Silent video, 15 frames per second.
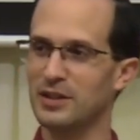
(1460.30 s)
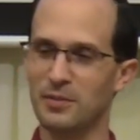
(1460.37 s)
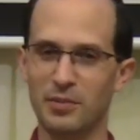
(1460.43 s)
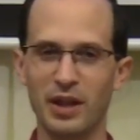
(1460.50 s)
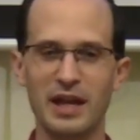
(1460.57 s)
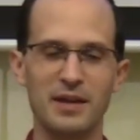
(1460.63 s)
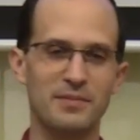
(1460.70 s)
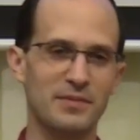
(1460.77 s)

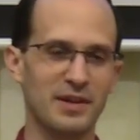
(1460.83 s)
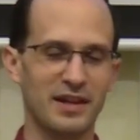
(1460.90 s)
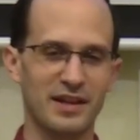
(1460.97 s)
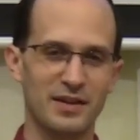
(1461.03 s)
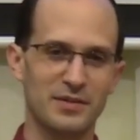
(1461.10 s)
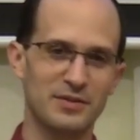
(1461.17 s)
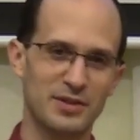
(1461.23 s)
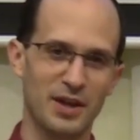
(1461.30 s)
blame
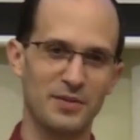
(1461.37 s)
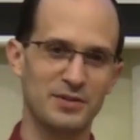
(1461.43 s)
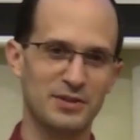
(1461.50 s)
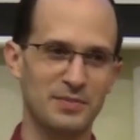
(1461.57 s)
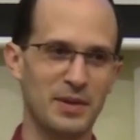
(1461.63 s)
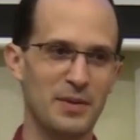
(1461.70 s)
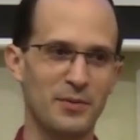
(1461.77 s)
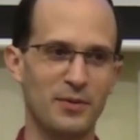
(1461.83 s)
some
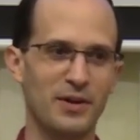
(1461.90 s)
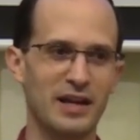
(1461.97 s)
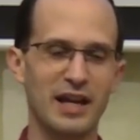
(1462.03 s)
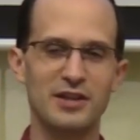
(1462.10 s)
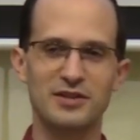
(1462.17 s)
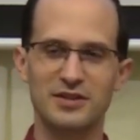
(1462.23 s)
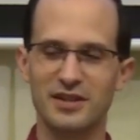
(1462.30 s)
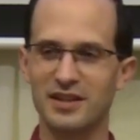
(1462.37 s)
people
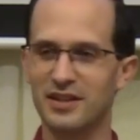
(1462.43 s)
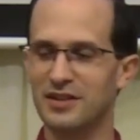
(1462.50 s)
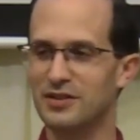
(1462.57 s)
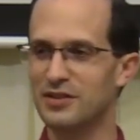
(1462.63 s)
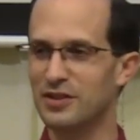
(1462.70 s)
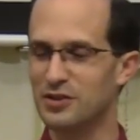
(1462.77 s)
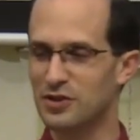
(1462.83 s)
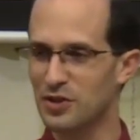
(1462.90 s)
against
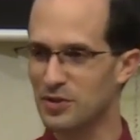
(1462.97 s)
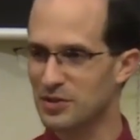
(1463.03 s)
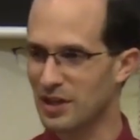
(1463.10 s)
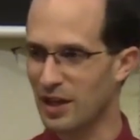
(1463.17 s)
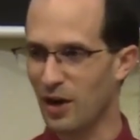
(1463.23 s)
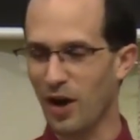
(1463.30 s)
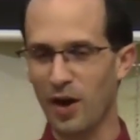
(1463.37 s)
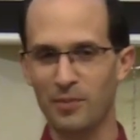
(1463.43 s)
the Jews.
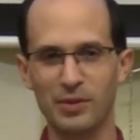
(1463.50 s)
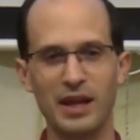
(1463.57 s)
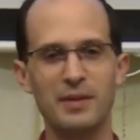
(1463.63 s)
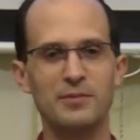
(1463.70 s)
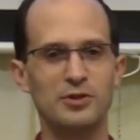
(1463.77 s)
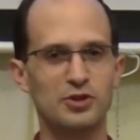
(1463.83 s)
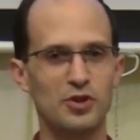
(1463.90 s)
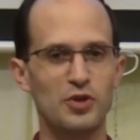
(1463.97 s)
They blame
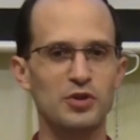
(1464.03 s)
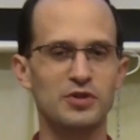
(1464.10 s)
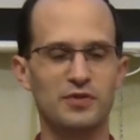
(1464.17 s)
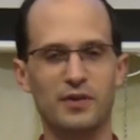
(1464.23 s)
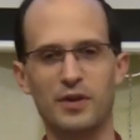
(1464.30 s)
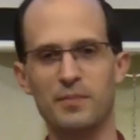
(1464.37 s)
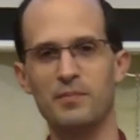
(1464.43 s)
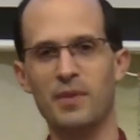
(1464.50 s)
the Jews
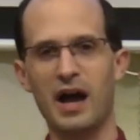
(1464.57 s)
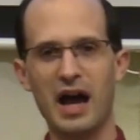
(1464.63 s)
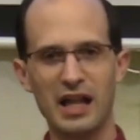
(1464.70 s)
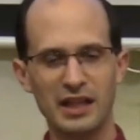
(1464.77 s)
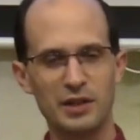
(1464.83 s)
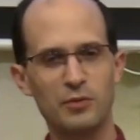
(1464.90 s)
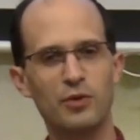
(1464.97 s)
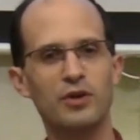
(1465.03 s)
for
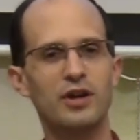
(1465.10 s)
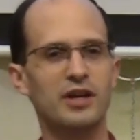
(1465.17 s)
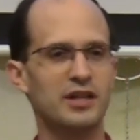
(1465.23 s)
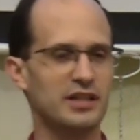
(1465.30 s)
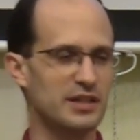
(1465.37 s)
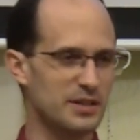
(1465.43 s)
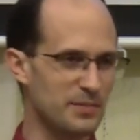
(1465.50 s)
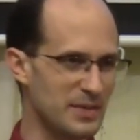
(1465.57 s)
Hollywood
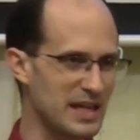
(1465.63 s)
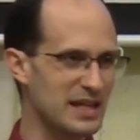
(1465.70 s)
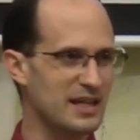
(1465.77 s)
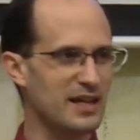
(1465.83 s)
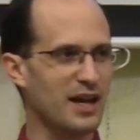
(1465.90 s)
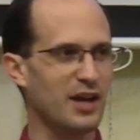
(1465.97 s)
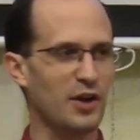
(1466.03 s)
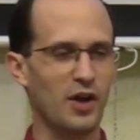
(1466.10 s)
and the
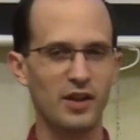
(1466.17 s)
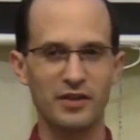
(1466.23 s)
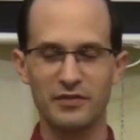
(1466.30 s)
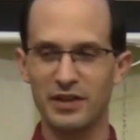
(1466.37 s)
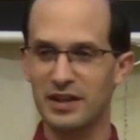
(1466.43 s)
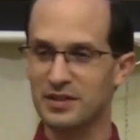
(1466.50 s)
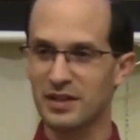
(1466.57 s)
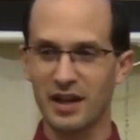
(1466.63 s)
media and all of
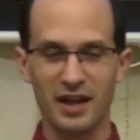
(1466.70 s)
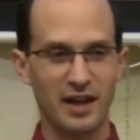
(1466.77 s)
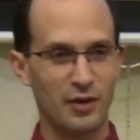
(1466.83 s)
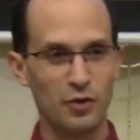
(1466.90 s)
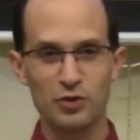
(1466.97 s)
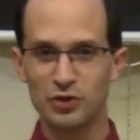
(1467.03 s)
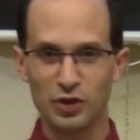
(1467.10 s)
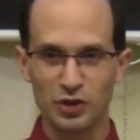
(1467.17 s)
this.
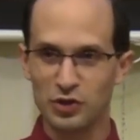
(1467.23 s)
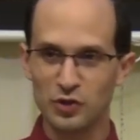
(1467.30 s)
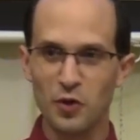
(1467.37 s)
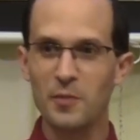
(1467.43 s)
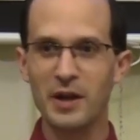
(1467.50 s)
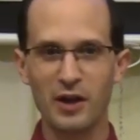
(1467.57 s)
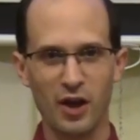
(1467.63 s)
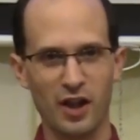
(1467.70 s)
Who's
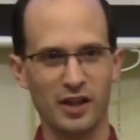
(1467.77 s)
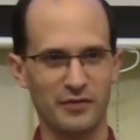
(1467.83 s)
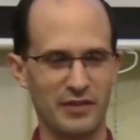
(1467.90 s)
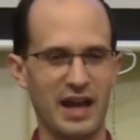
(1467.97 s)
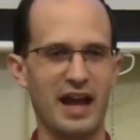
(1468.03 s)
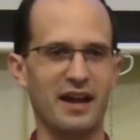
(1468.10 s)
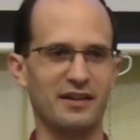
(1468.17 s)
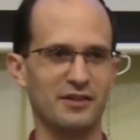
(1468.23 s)
consuming all of
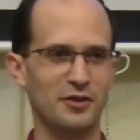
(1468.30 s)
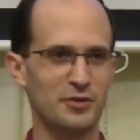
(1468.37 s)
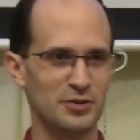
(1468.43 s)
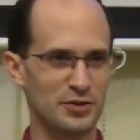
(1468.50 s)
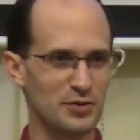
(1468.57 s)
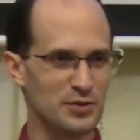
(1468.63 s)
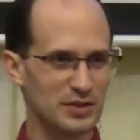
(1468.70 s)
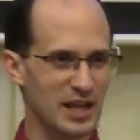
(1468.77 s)
that?
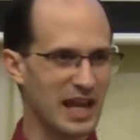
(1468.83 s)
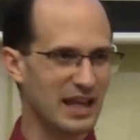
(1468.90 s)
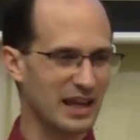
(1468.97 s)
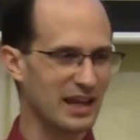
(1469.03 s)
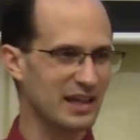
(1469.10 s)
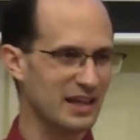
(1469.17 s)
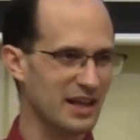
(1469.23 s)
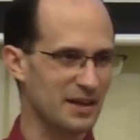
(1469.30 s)
Who's
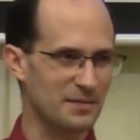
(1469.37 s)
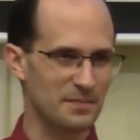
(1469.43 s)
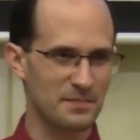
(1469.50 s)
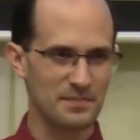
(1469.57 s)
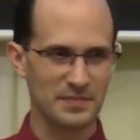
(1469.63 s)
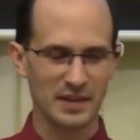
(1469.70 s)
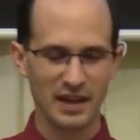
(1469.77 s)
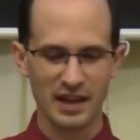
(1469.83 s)
taking it in?
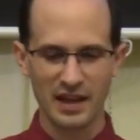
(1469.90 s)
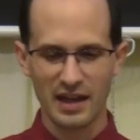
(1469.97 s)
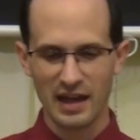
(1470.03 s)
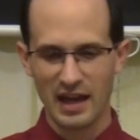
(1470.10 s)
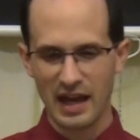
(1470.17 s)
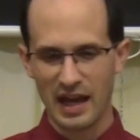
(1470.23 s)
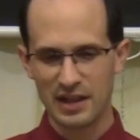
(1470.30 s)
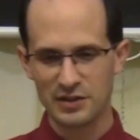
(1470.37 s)

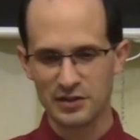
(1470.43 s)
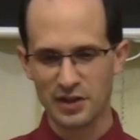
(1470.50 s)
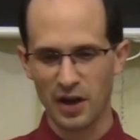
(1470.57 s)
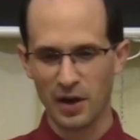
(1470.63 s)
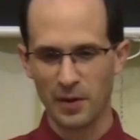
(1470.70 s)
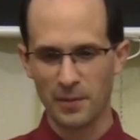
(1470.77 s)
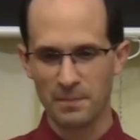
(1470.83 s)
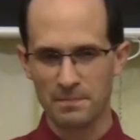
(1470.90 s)
And
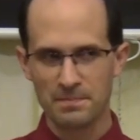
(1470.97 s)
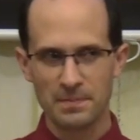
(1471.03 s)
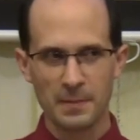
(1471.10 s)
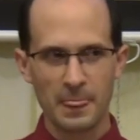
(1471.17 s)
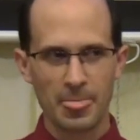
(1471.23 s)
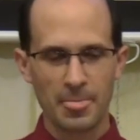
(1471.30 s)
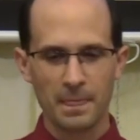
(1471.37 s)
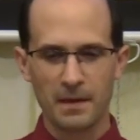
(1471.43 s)
so
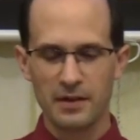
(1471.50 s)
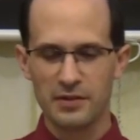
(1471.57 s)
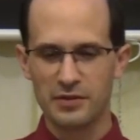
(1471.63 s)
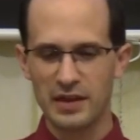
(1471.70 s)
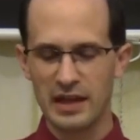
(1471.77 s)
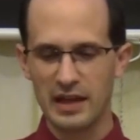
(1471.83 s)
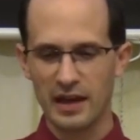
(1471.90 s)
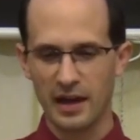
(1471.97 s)

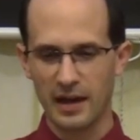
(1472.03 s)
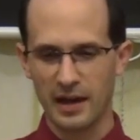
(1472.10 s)
the